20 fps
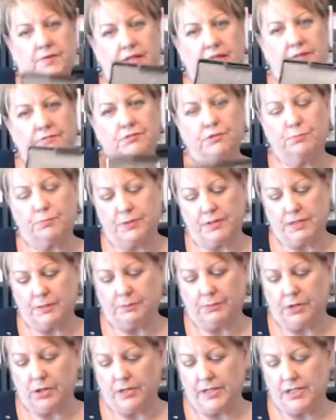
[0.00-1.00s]
if you put the
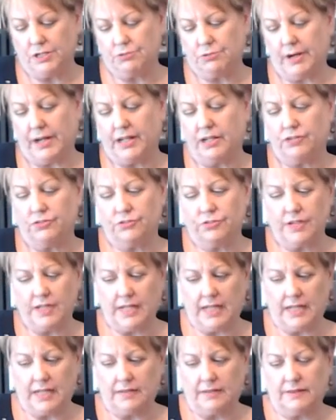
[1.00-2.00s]
party tray
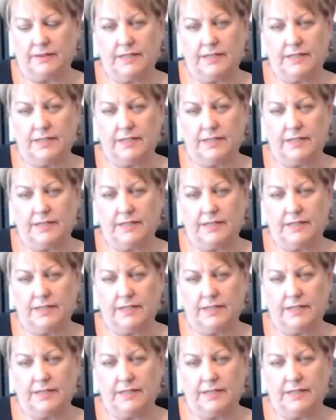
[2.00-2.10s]
underneath,